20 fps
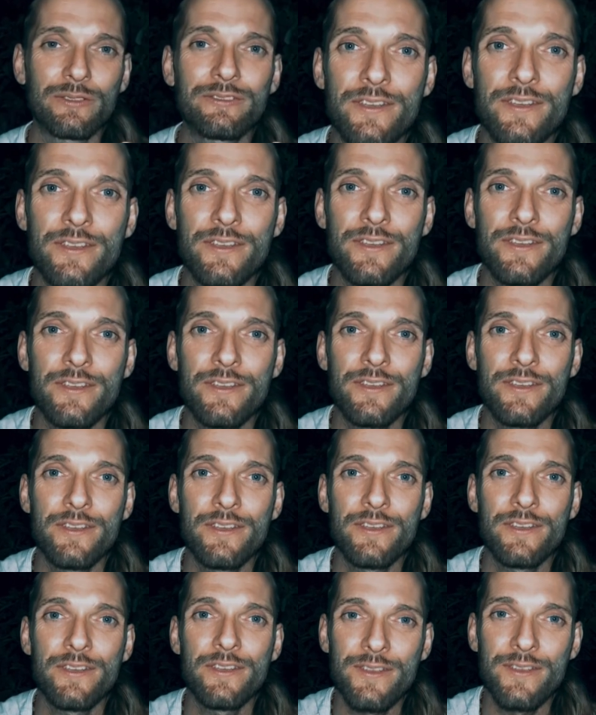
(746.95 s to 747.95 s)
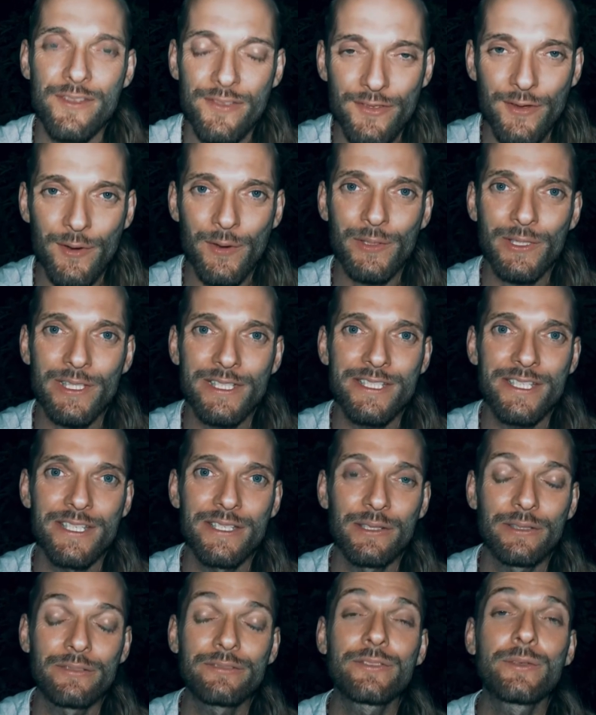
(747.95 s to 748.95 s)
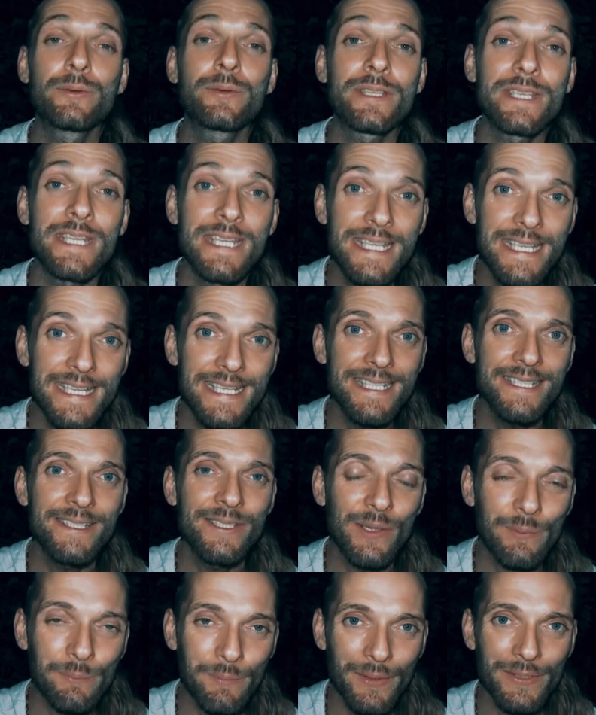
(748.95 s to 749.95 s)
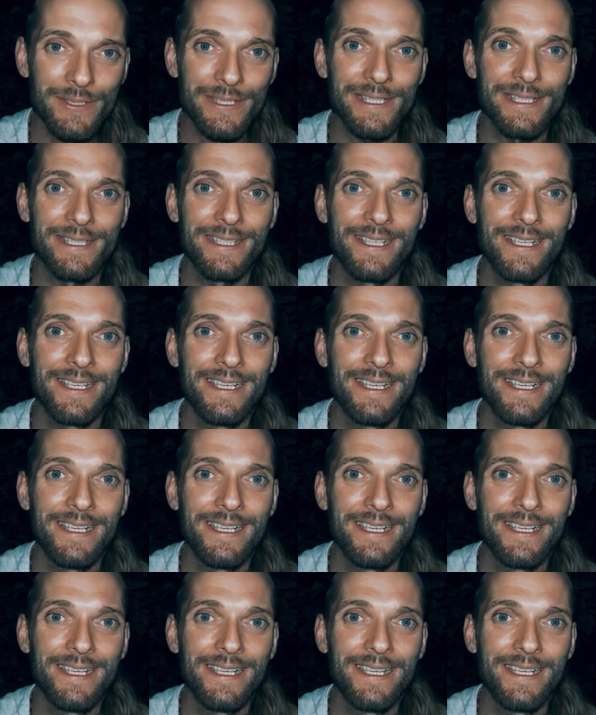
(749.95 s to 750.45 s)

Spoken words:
silent enough and thoughtless enough, you can hear your body.